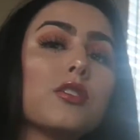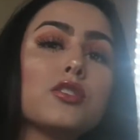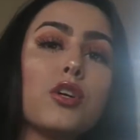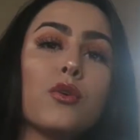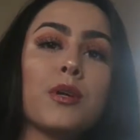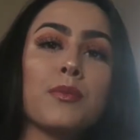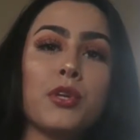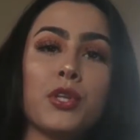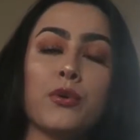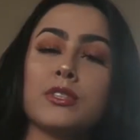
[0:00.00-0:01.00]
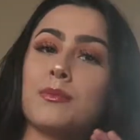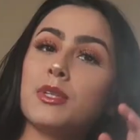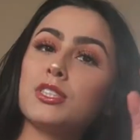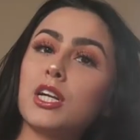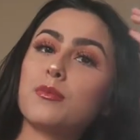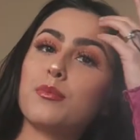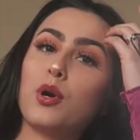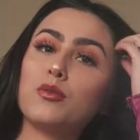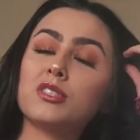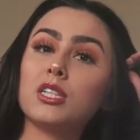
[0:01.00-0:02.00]
So what I'm gonna do is I'm gonna start
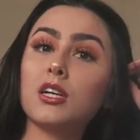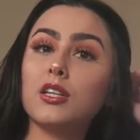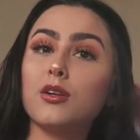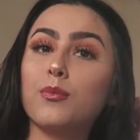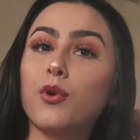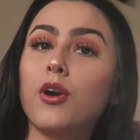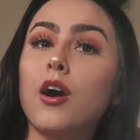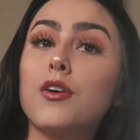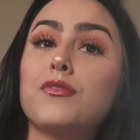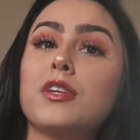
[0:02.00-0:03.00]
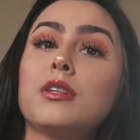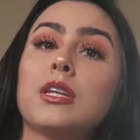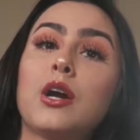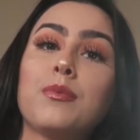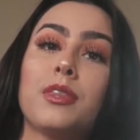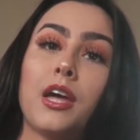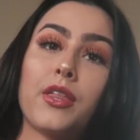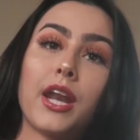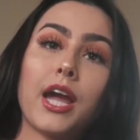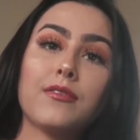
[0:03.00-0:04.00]
posting more often now, now
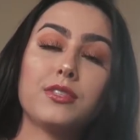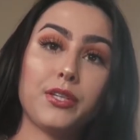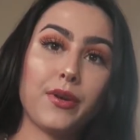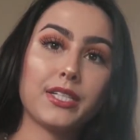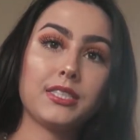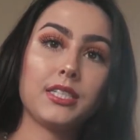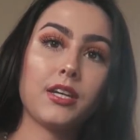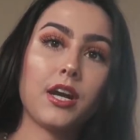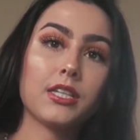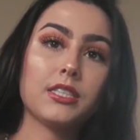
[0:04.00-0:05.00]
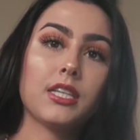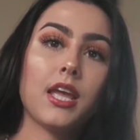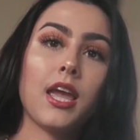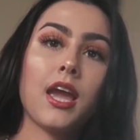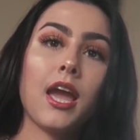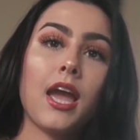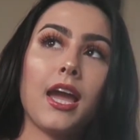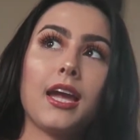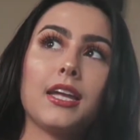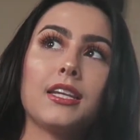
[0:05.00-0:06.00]
that I have two SD cards
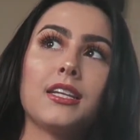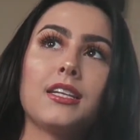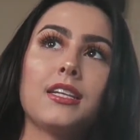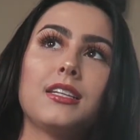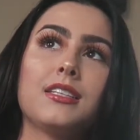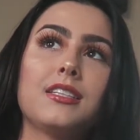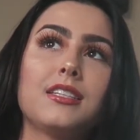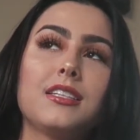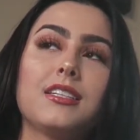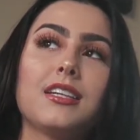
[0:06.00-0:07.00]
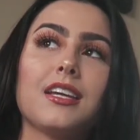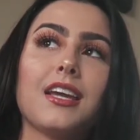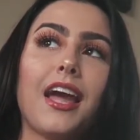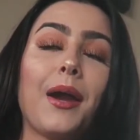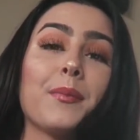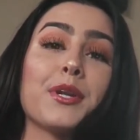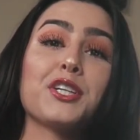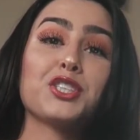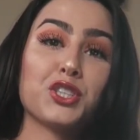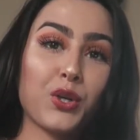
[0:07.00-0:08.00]
and I'm
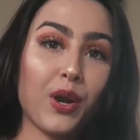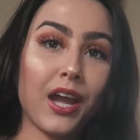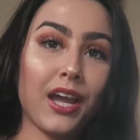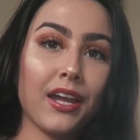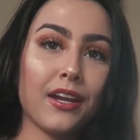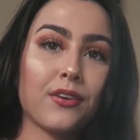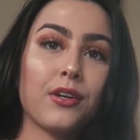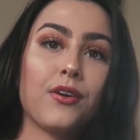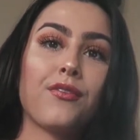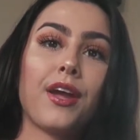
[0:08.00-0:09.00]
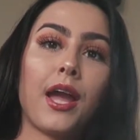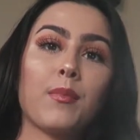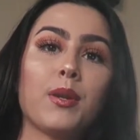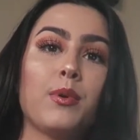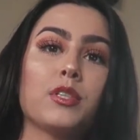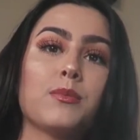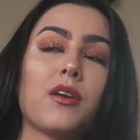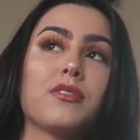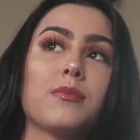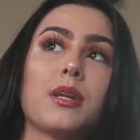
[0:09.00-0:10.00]
gonna try, I don't know if I am gonna post
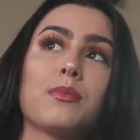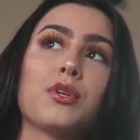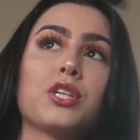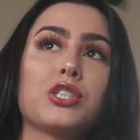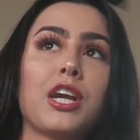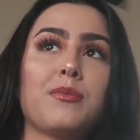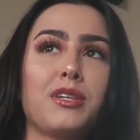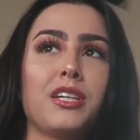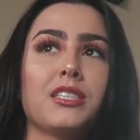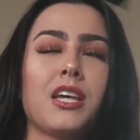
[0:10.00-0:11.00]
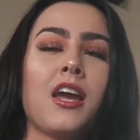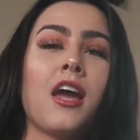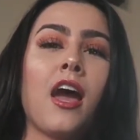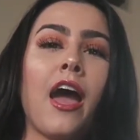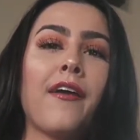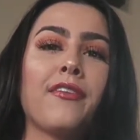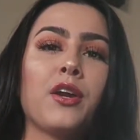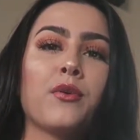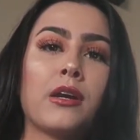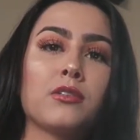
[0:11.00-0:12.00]
more often, but I'm gonna try because I feel
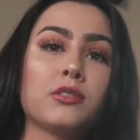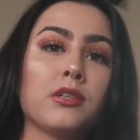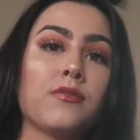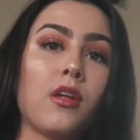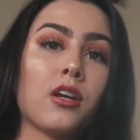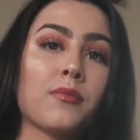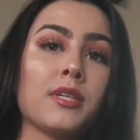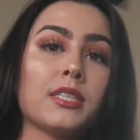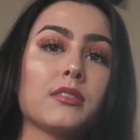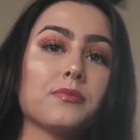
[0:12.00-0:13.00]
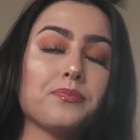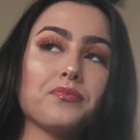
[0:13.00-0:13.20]
like when I was doing Vlogmas,